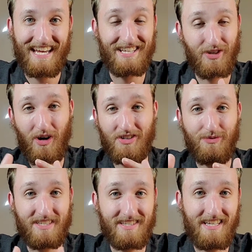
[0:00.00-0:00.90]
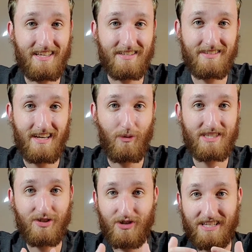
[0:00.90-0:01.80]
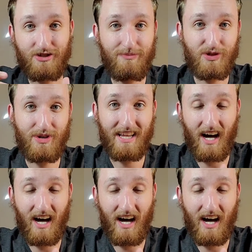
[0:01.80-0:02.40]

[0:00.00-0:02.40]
And so also we see this, what's the relationship between the